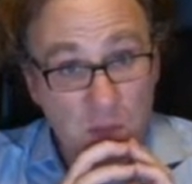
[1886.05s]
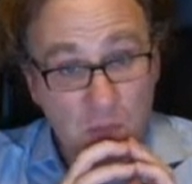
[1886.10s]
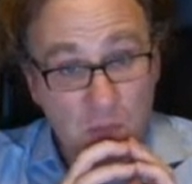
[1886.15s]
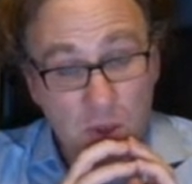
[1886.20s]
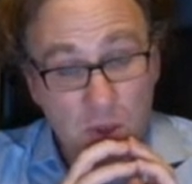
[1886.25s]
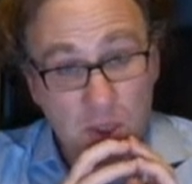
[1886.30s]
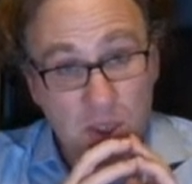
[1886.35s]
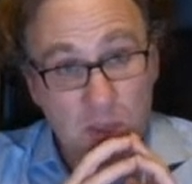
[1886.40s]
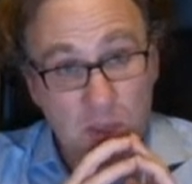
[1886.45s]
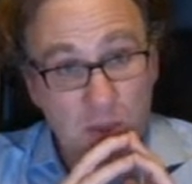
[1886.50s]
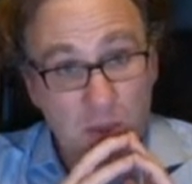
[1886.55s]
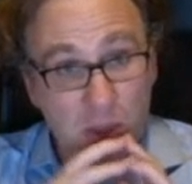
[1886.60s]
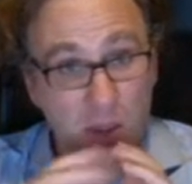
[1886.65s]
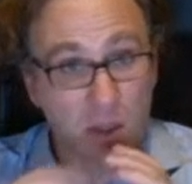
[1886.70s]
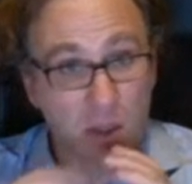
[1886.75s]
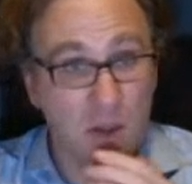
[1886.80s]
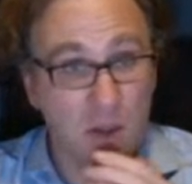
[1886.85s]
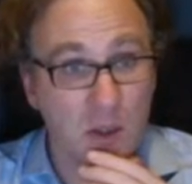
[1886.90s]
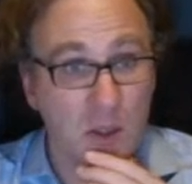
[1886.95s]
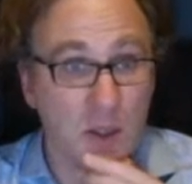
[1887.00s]
For example,
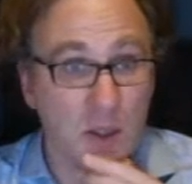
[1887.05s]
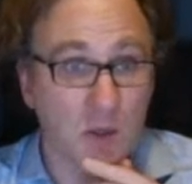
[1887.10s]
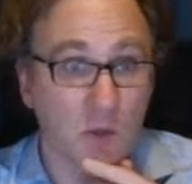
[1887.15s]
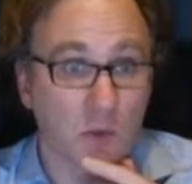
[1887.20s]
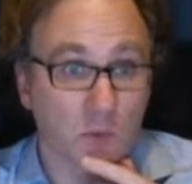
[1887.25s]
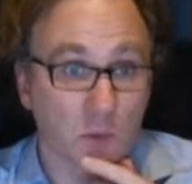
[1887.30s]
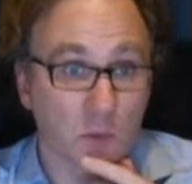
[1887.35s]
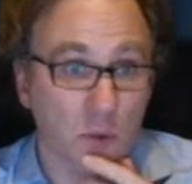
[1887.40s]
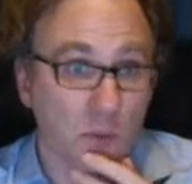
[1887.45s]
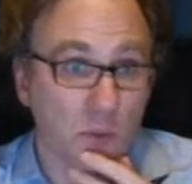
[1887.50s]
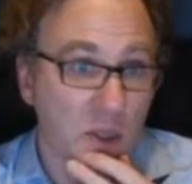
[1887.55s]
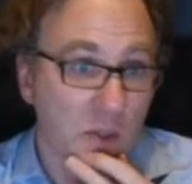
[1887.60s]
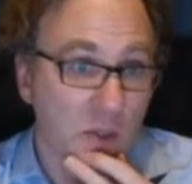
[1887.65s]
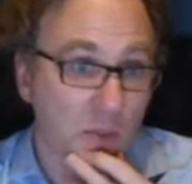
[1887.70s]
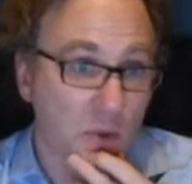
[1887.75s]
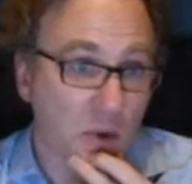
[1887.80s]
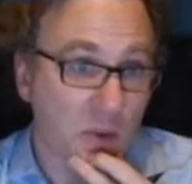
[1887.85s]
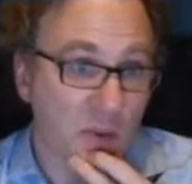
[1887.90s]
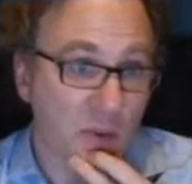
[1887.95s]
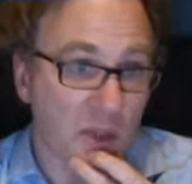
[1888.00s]
this would be the
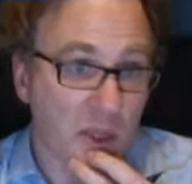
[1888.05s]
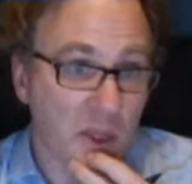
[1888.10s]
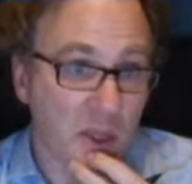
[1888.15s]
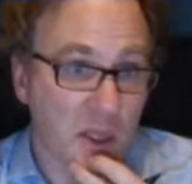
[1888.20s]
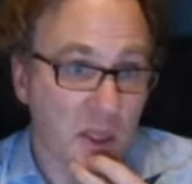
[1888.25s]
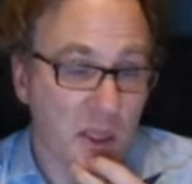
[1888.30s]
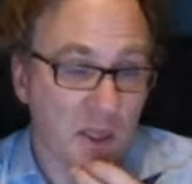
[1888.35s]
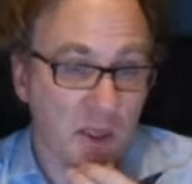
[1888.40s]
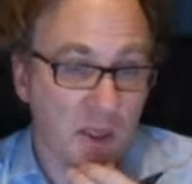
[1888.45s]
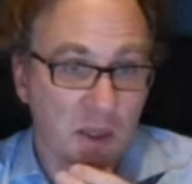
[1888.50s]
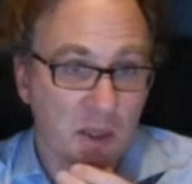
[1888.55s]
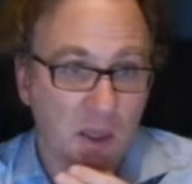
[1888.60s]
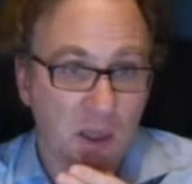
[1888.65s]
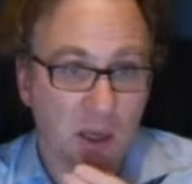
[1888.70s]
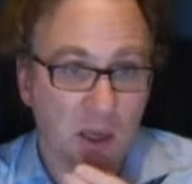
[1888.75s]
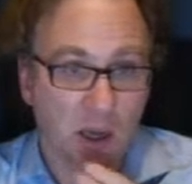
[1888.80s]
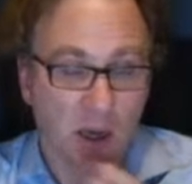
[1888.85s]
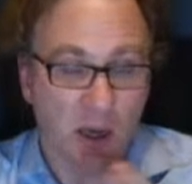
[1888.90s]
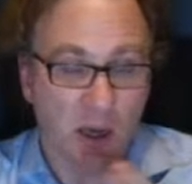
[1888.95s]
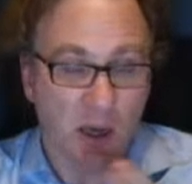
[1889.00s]
probability that at the
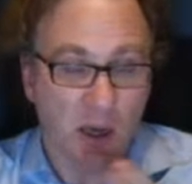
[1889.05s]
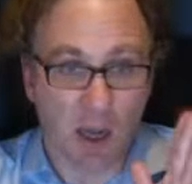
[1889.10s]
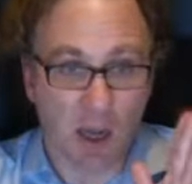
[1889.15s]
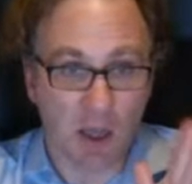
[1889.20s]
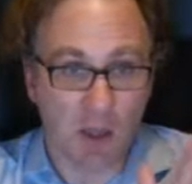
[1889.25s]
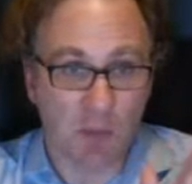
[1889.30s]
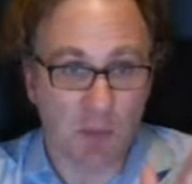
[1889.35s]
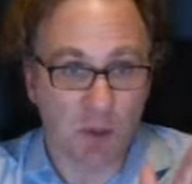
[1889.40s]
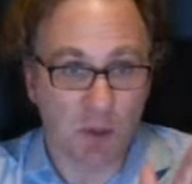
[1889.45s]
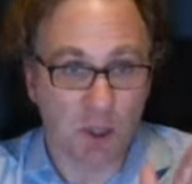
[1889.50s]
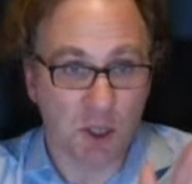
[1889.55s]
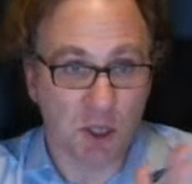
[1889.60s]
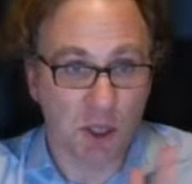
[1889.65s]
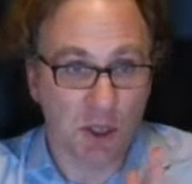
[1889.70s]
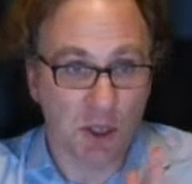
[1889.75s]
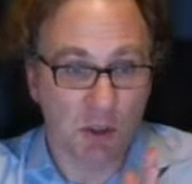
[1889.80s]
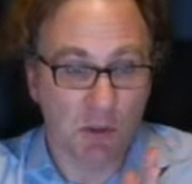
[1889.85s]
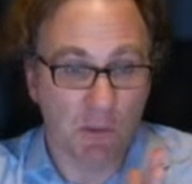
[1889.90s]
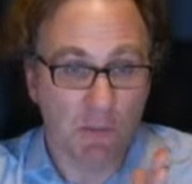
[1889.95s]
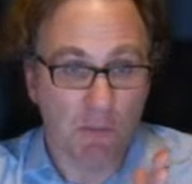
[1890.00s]
ith
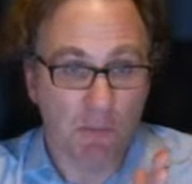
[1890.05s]
position